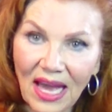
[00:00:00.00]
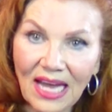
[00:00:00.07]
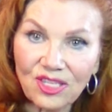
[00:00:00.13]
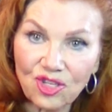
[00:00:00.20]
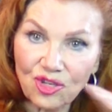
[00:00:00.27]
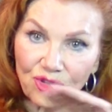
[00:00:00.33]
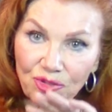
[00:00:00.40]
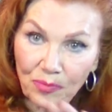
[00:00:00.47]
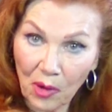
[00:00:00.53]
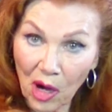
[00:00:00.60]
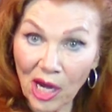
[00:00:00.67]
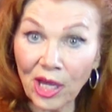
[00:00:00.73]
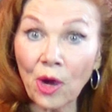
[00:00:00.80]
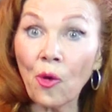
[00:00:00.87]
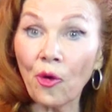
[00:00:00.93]
That's your
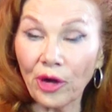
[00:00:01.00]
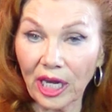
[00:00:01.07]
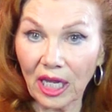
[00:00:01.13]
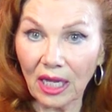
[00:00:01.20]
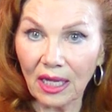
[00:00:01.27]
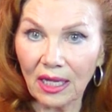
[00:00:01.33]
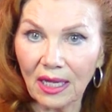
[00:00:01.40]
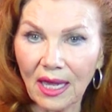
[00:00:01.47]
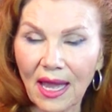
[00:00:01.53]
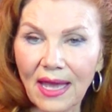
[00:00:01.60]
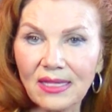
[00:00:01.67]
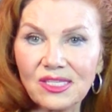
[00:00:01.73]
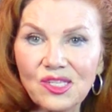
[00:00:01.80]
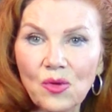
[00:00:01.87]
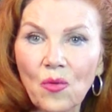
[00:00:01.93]
priority.
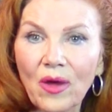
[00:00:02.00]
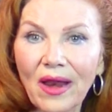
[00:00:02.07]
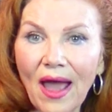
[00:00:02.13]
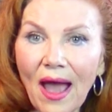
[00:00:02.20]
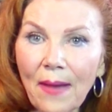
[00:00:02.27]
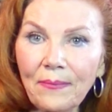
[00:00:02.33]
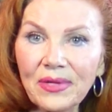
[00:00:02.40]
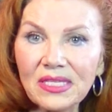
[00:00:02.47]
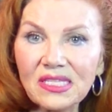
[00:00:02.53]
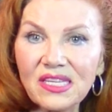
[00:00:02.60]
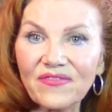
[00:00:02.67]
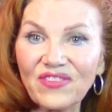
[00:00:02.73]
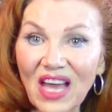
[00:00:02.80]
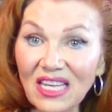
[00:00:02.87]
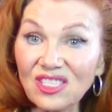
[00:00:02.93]
And so, what
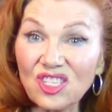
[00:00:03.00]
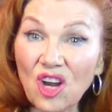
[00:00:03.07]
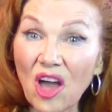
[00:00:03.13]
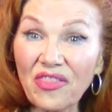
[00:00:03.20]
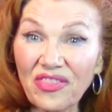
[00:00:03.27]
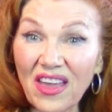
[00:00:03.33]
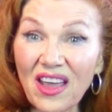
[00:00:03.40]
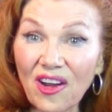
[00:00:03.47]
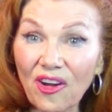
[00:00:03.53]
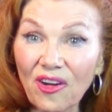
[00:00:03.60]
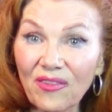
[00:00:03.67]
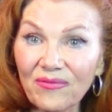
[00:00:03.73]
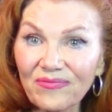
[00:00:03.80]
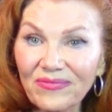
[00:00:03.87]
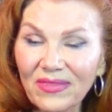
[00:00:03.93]
happens if that's not
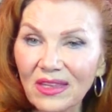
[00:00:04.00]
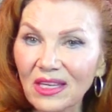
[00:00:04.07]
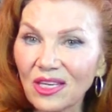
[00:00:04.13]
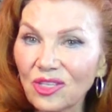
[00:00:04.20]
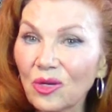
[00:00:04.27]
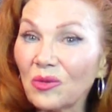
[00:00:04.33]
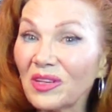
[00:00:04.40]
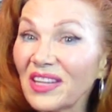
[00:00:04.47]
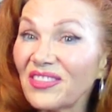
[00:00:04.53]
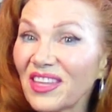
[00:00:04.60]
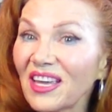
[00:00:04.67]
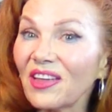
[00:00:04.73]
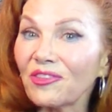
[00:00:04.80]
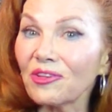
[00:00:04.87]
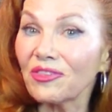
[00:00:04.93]
there, you don't
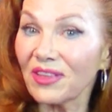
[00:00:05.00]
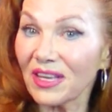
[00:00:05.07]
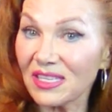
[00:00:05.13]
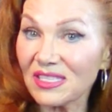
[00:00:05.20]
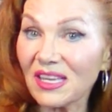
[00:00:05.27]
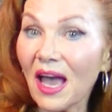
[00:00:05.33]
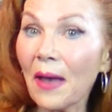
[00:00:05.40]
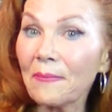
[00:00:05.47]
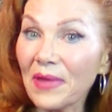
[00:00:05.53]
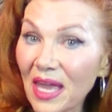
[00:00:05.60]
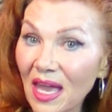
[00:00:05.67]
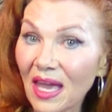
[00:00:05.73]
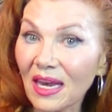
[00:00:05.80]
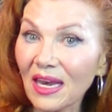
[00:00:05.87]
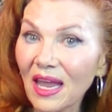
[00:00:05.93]
let the other things come
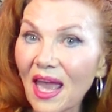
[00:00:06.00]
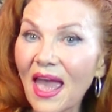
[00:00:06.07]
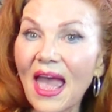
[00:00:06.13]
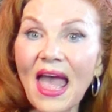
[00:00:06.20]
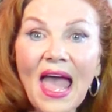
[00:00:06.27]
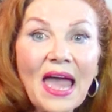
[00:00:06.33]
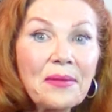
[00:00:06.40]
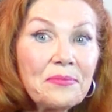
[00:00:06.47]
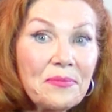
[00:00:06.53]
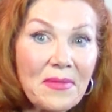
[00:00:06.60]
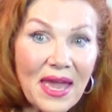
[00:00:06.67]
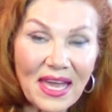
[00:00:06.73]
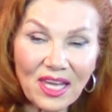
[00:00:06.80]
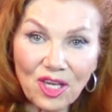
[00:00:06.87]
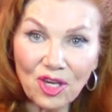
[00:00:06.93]
in and
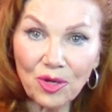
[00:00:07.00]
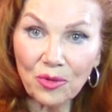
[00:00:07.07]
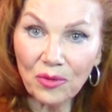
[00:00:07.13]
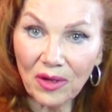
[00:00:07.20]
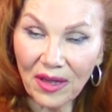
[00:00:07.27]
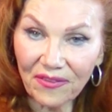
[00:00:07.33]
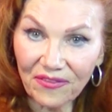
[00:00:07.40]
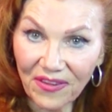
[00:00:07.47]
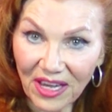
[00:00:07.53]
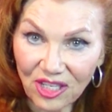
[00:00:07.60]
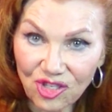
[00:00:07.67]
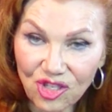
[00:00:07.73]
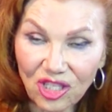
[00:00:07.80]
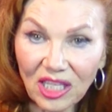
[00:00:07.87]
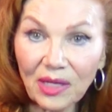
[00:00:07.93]
make you
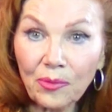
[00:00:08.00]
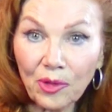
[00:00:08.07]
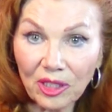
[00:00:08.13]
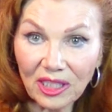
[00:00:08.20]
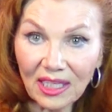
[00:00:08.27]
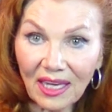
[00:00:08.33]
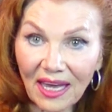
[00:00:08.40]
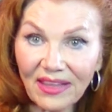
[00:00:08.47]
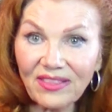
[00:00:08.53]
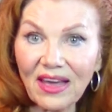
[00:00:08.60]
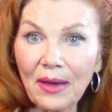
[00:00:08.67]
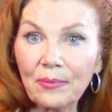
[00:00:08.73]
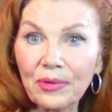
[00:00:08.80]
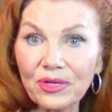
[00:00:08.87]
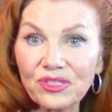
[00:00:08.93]
eventually really like
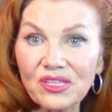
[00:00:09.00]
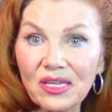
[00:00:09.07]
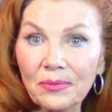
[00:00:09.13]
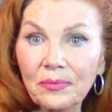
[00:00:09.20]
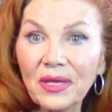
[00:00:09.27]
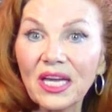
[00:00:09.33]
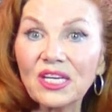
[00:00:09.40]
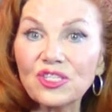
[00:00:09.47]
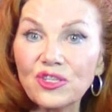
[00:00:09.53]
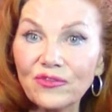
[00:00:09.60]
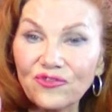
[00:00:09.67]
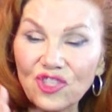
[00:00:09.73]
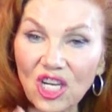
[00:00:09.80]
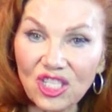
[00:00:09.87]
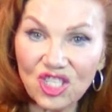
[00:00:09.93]
that person because
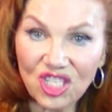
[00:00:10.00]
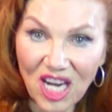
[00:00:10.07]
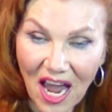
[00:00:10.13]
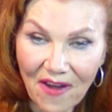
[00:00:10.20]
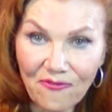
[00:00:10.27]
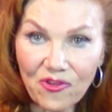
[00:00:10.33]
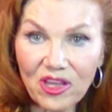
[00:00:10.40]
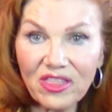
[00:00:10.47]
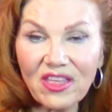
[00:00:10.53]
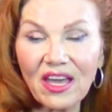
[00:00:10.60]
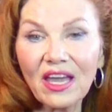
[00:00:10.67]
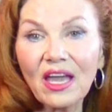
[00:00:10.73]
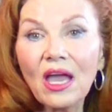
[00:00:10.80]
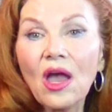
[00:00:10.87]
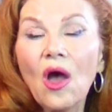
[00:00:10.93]
you've judged
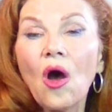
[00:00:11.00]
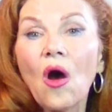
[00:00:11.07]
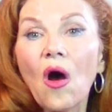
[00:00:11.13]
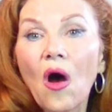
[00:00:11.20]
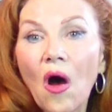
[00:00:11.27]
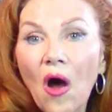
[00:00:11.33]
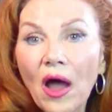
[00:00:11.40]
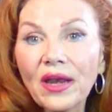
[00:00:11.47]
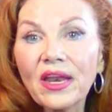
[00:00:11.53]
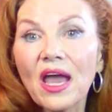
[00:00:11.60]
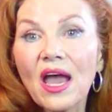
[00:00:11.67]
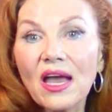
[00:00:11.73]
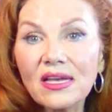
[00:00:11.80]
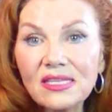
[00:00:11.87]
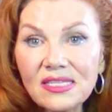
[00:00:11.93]
everything on
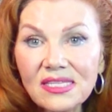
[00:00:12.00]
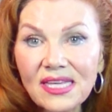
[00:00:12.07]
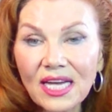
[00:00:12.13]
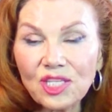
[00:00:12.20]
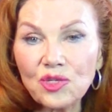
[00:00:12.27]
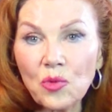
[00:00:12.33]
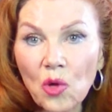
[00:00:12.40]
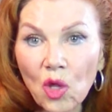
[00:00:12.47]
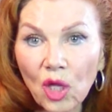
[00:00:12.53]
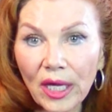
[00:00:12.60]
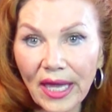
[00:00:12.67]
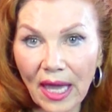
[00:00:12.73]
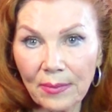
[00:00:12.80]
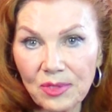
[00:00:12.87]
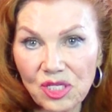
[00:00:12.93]
sexual
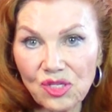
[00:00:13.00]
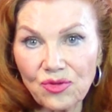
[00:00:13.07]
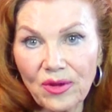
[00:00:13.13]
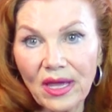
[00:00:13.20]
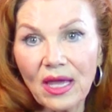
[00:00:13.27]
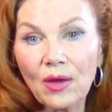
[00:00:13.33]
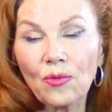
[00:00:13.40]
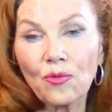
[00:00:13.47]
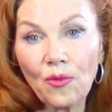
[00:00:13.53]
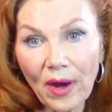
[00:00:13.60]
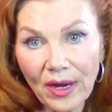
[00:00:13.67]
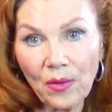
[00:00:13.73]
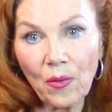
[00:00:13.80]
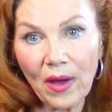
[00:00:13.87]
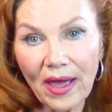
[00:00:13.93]
chemistry
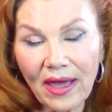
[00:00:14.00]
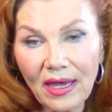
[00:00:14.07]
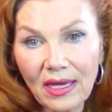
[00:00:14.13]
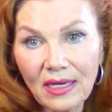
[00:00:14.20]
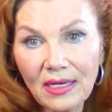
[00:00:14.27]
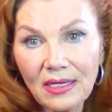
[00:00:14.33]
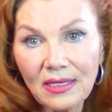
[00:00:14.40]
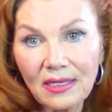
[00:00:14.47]
right away.